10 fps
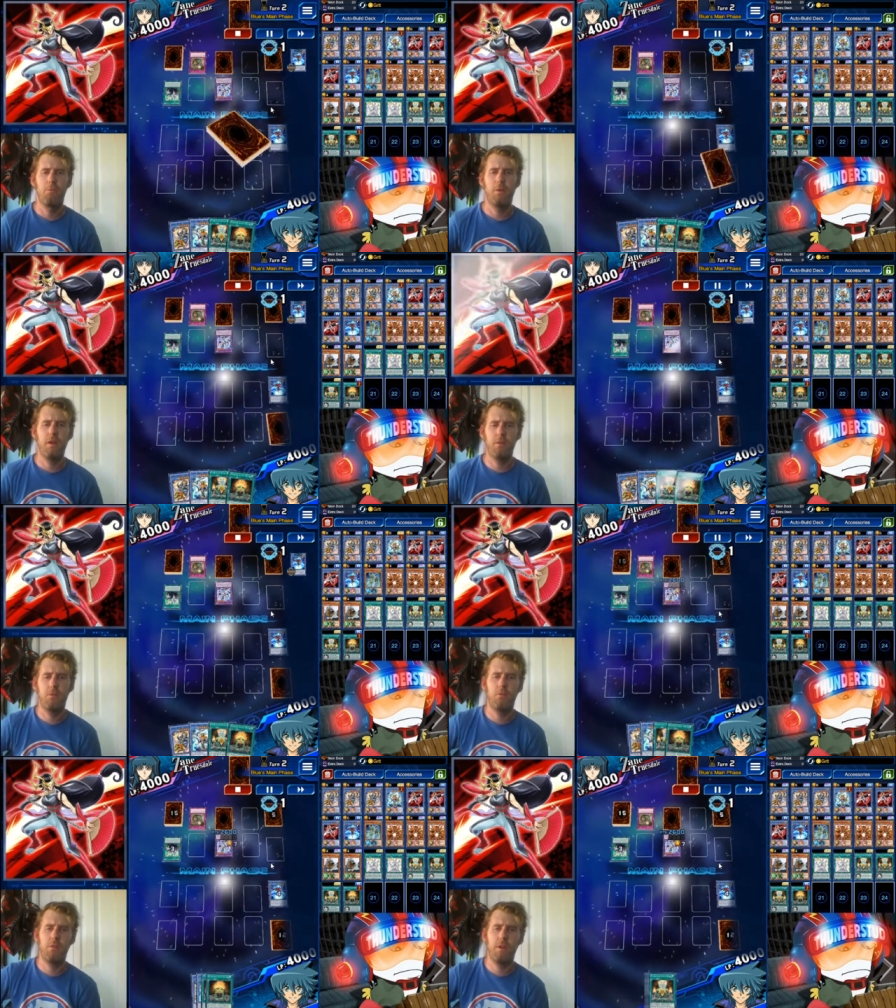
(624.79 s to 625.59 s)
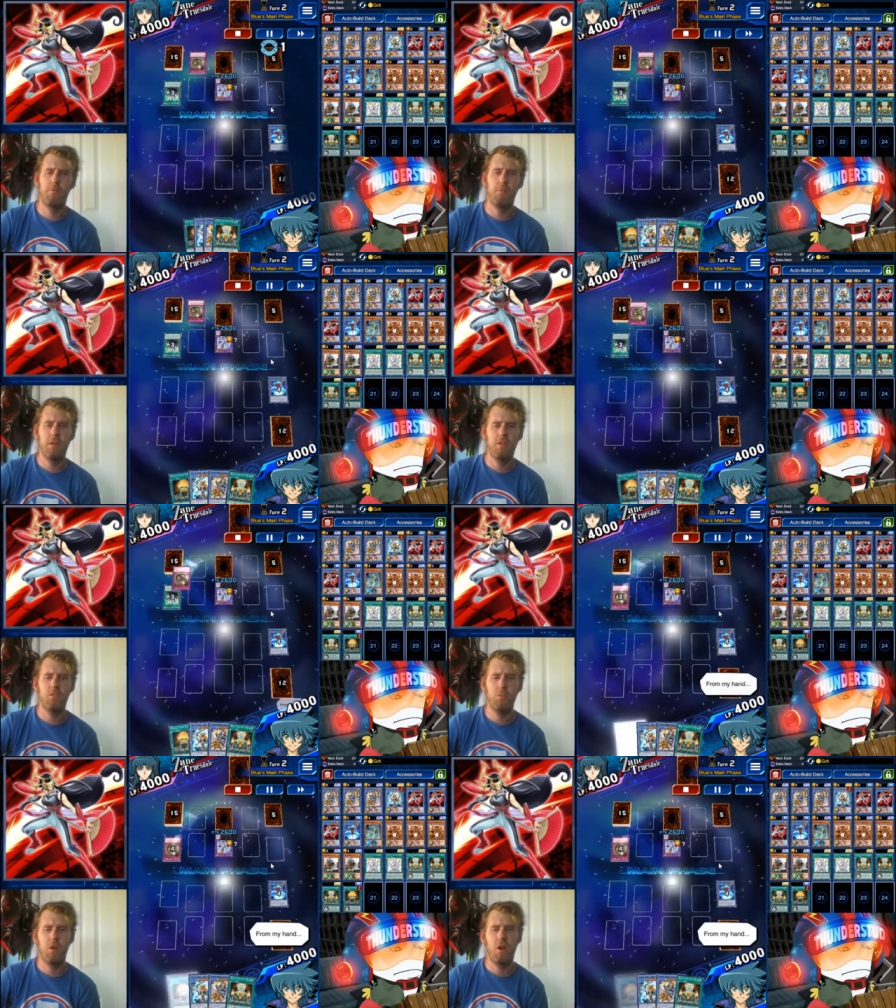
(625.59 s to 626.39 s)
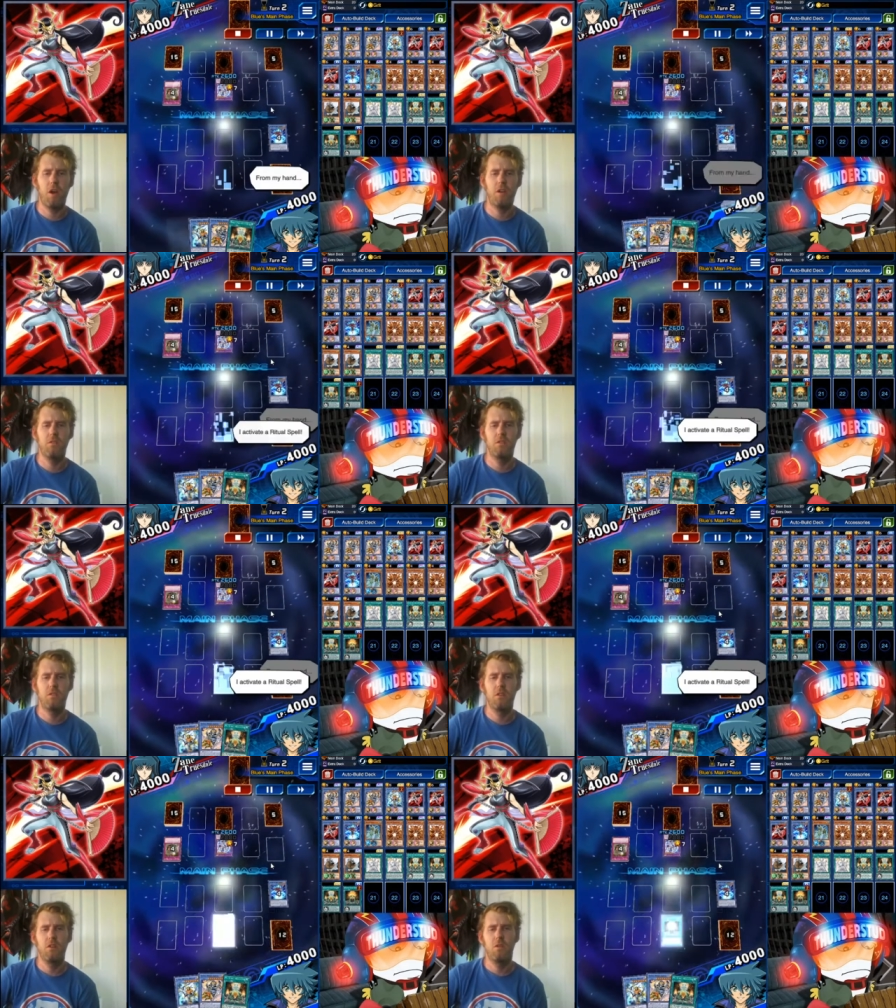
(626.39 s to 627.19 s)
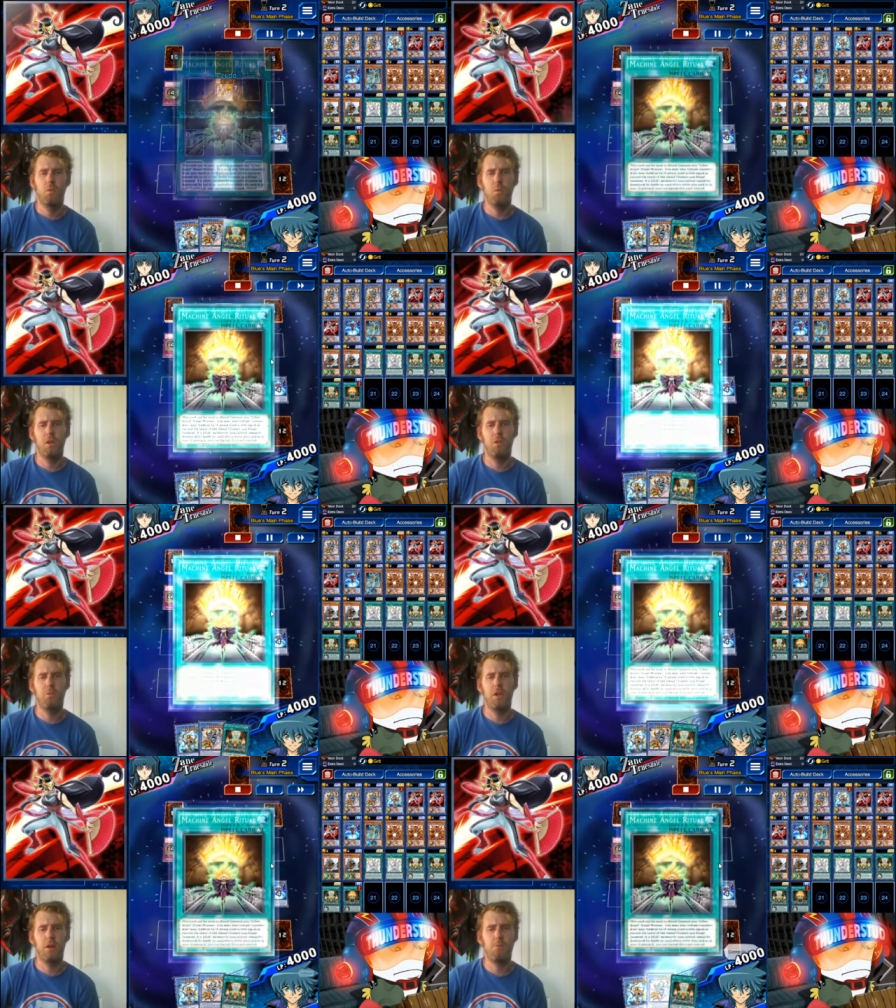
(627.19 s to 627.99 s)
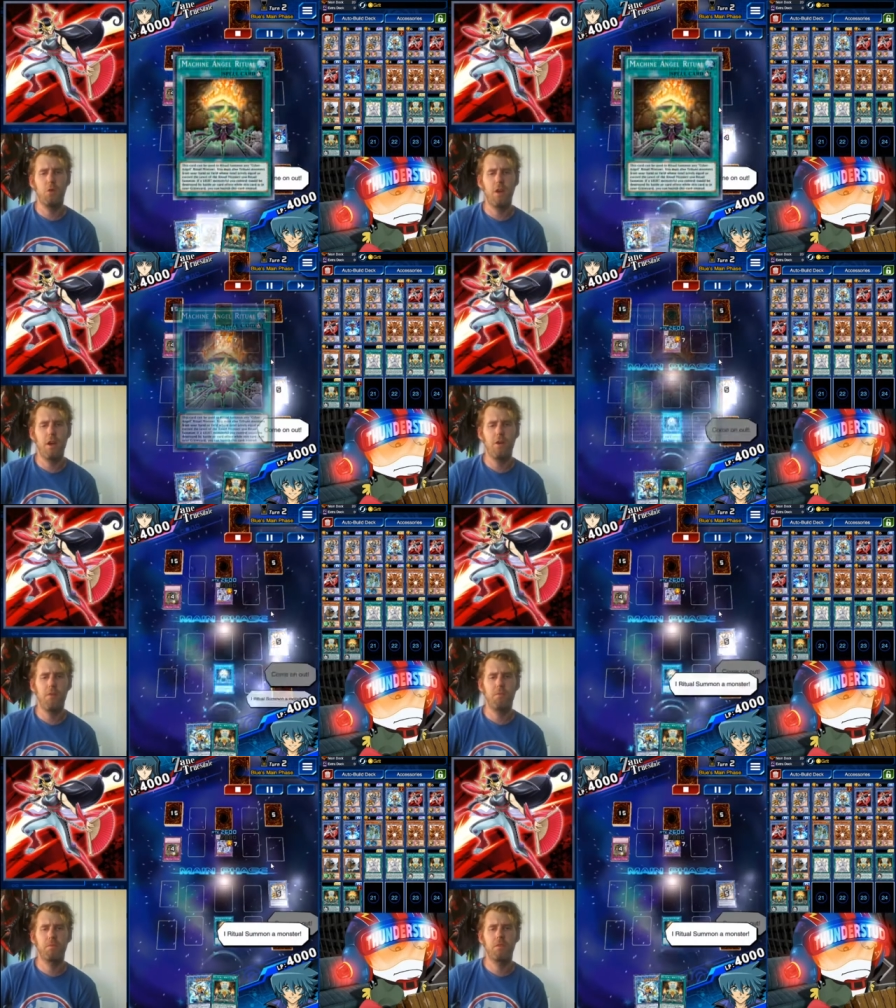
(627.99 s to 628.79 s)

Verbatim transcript: But we have plenty of spell cards, we can bring our boy out.